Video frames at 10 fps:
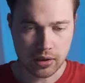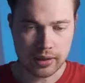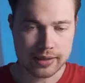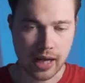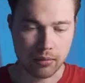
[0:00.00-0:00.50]

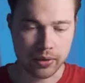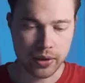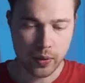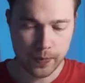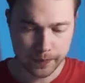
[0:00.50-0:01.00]

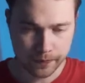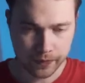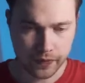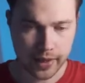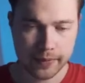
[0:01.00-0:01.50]
W,
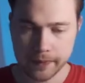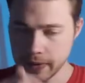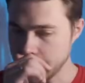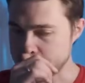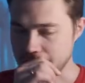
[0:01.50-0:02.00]
right?
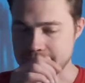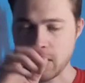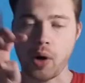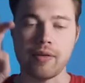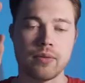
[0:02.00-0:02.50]
So let's say
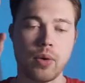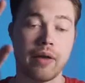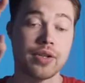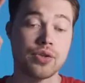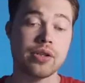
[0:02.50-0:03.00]
we have
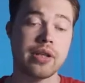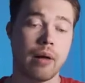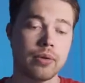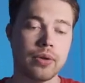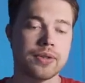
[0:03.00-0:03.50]
a string
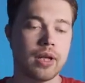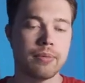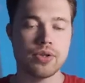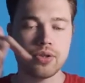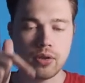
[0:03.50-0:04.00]
W.
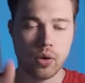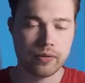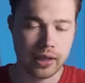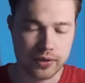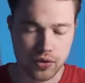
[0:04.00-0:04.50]
Substring of
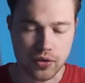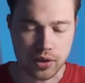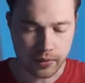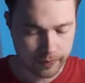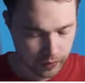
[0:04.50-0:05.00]
that
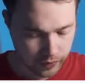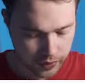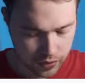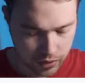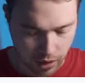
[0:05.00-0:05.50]
string, of the
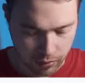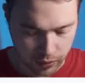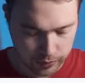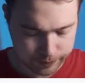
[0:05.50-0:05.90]
string W,